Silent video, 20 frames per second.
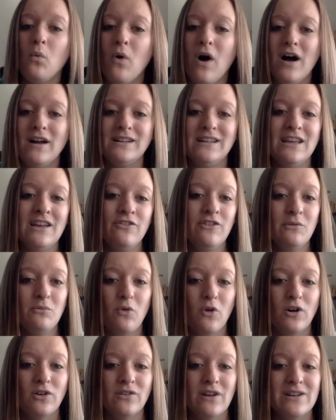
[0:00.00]
want even
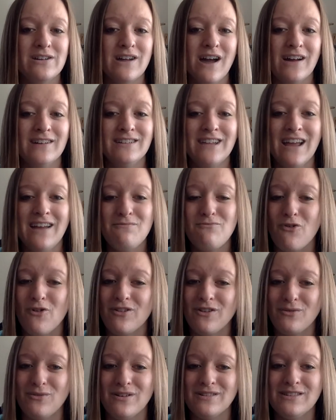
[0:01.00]
more great content more
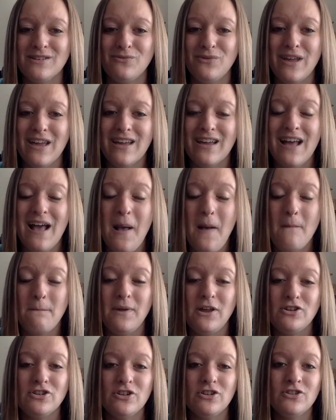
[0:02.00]
than once a week,
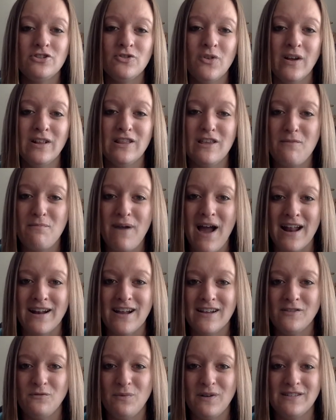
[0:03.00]
be sure to join the
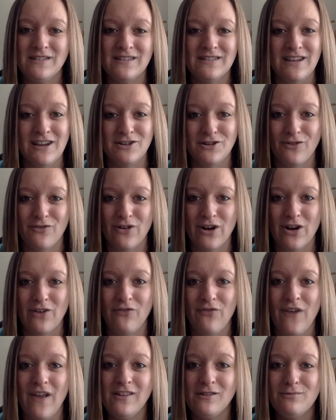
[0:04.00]
Badass Business
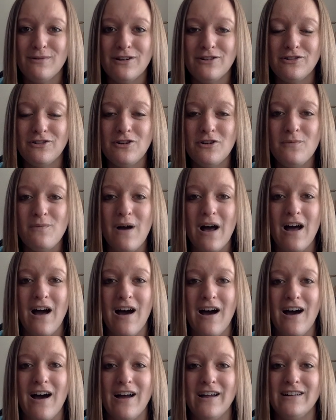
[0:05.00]
Introvert Facebook group
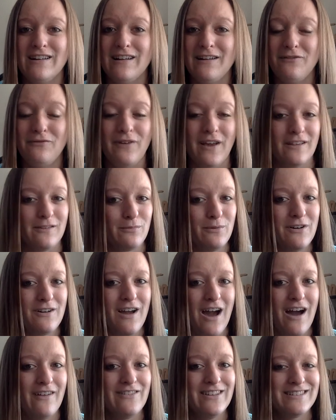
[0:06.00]
on Facebook,
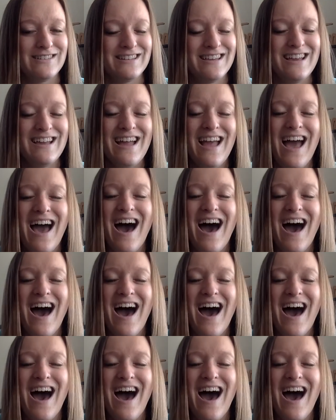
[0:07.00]
obviously.